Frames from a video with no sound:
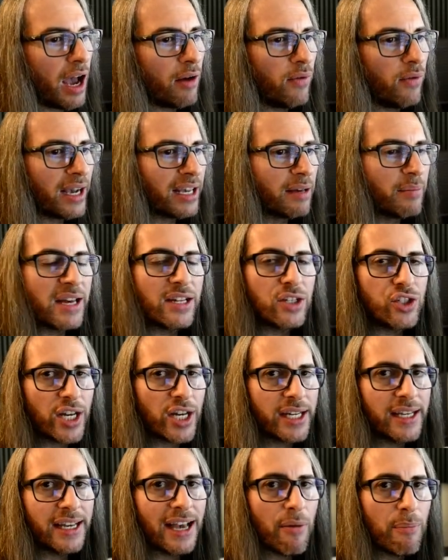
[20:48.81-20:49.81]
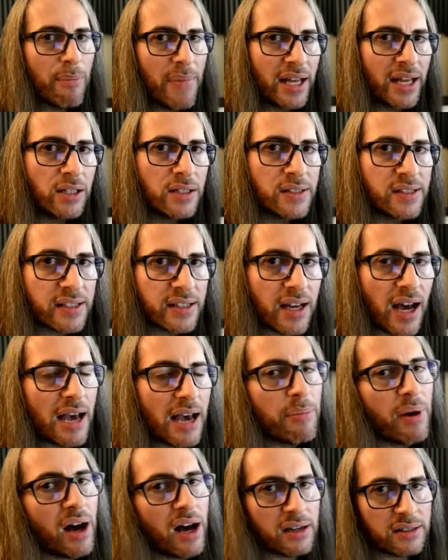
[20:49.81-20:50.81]
I recommend checking out Mettle
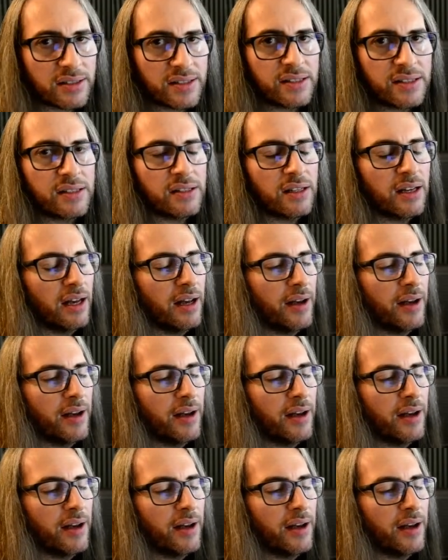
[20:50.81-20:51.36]
Skybox.